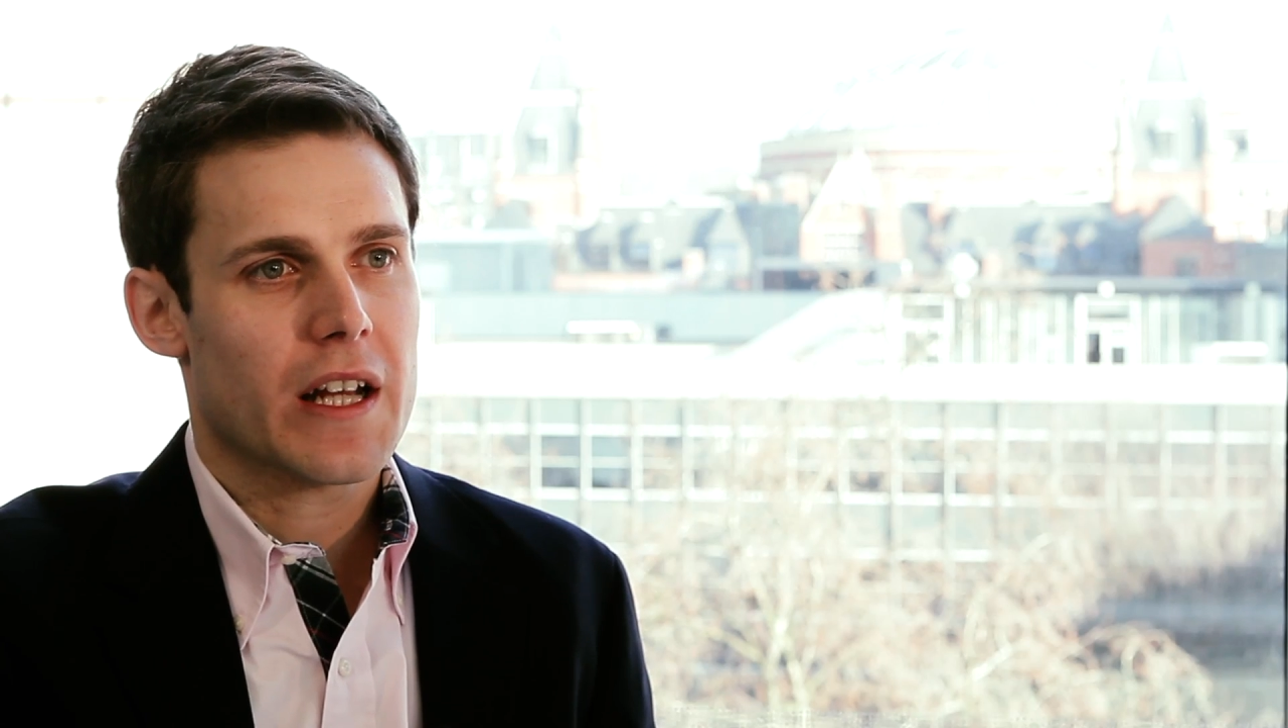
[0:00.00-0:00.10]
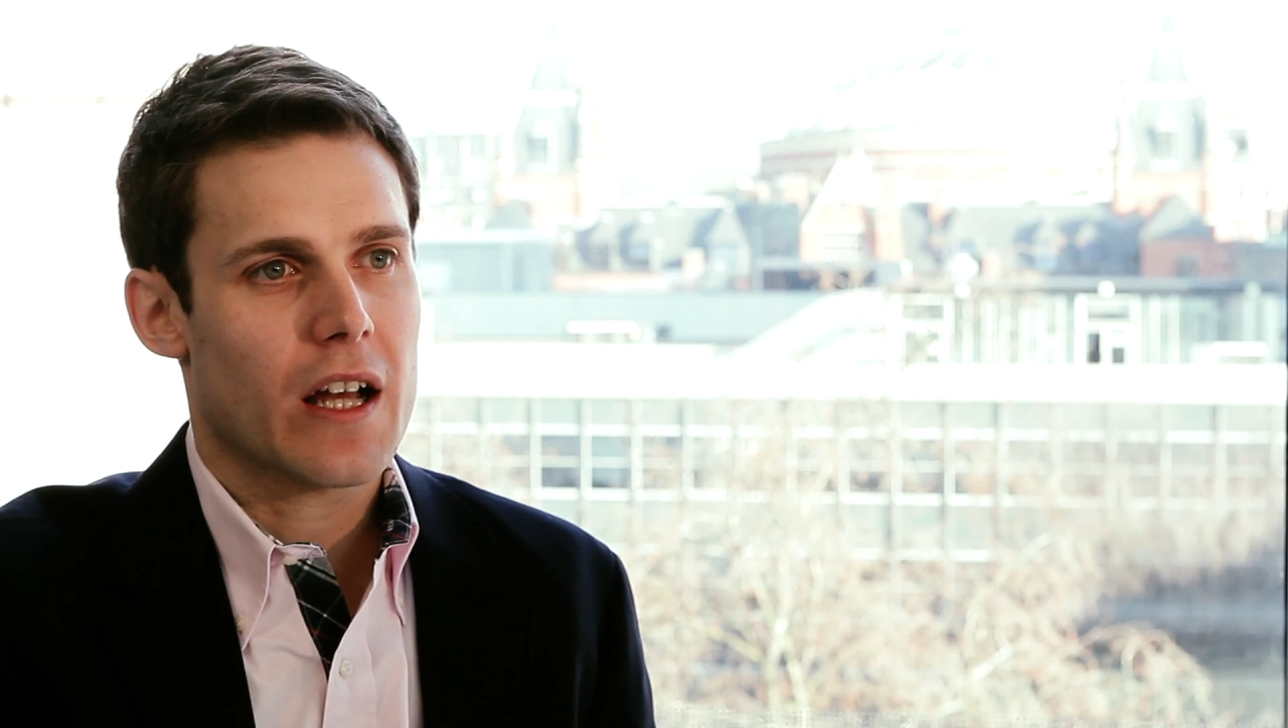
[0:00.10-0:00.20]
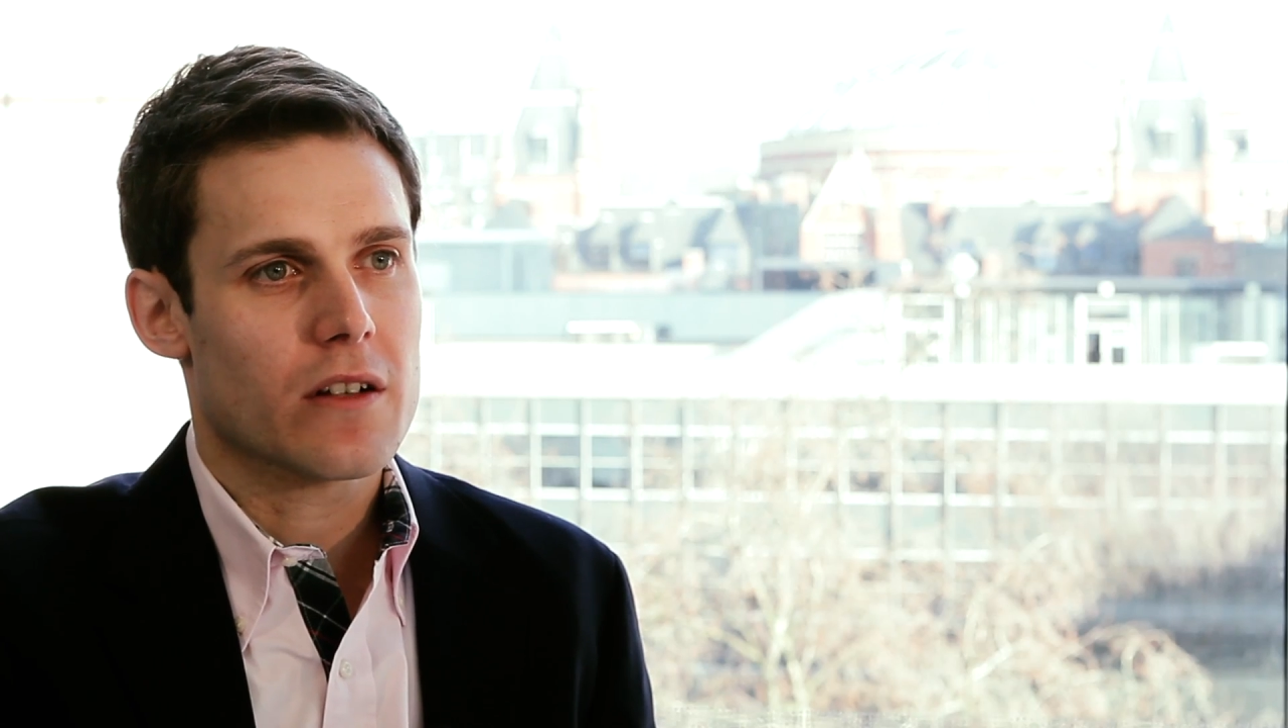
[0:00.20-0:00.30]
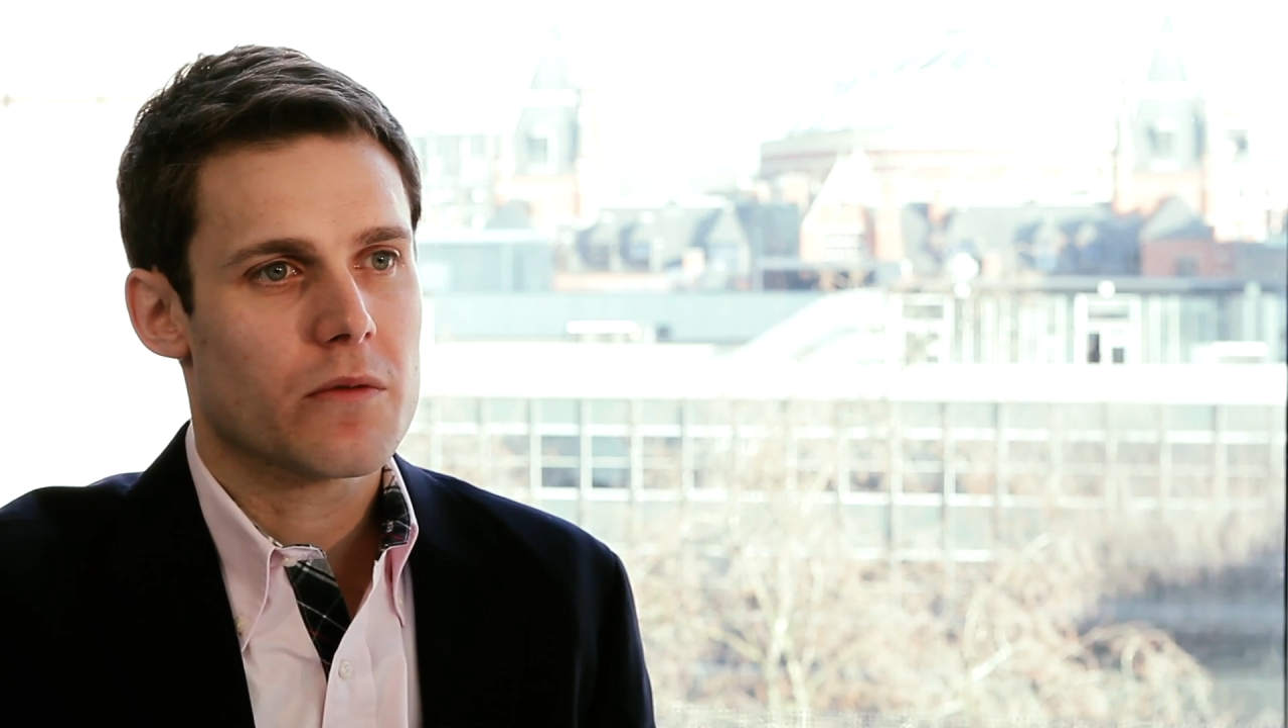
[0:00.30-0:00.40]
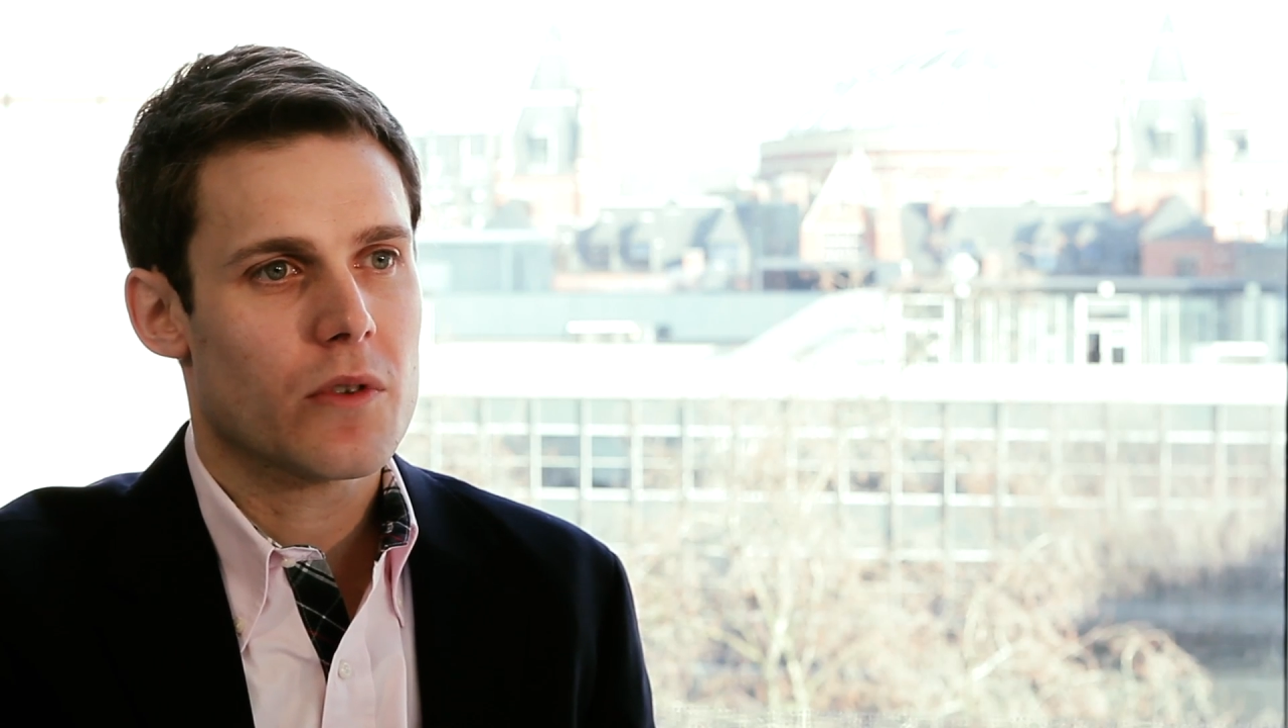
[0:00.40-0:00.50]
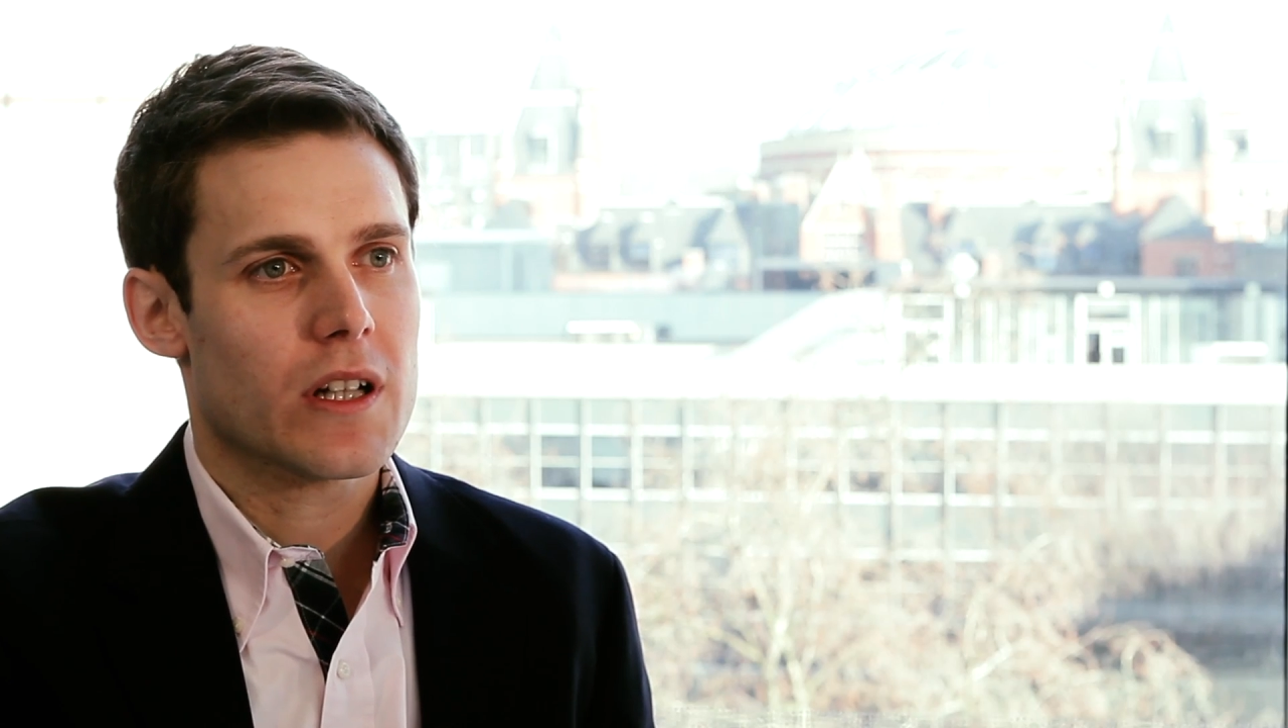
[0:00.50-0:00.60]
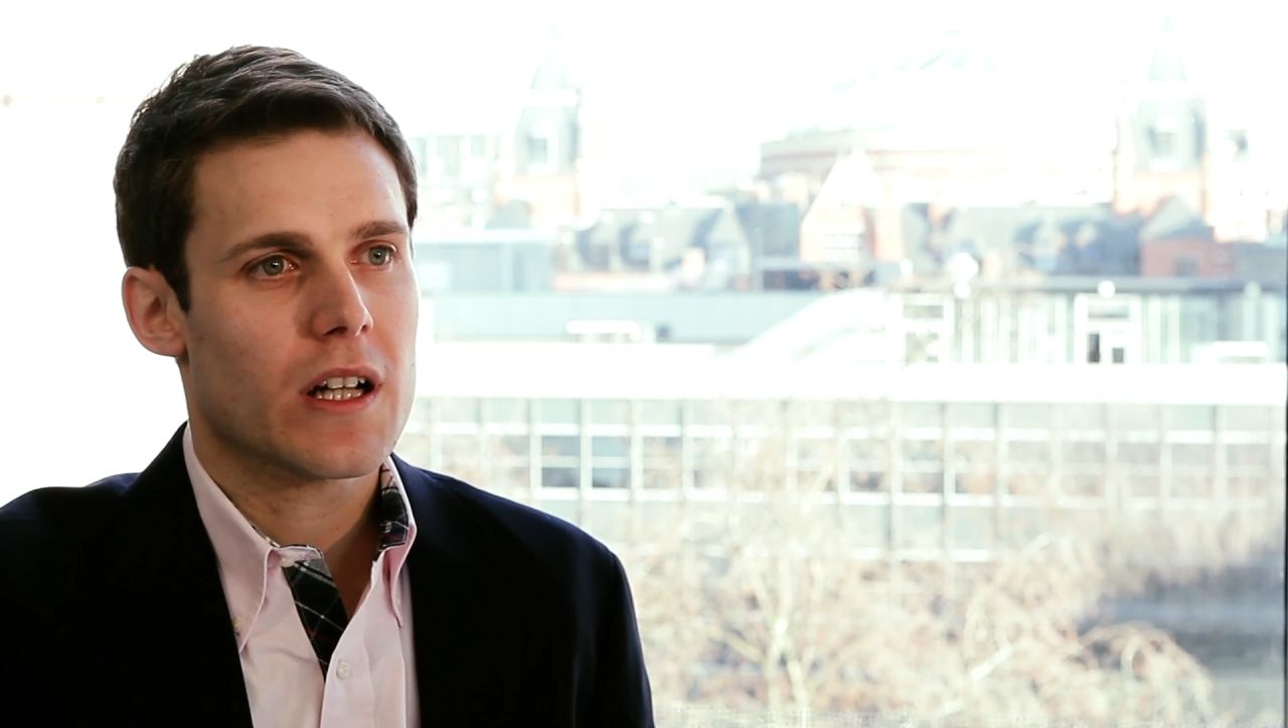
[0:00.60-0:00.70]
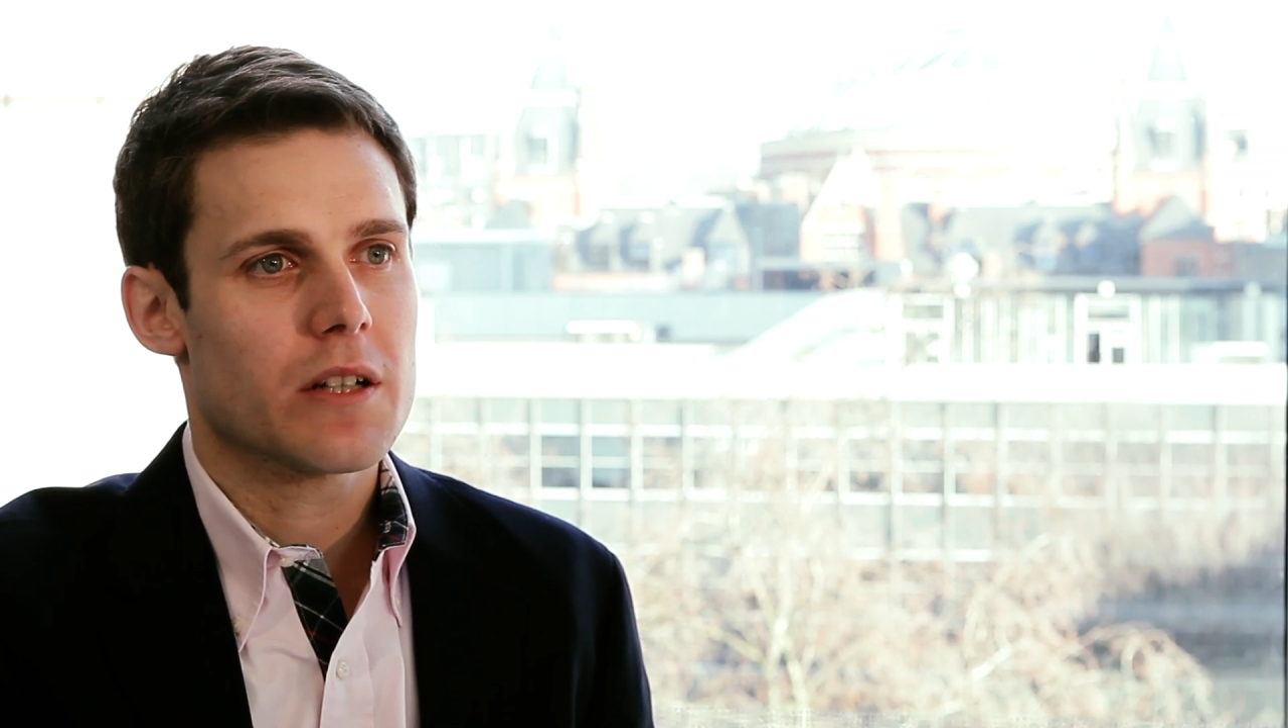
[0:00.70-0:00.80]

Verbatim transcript: out what are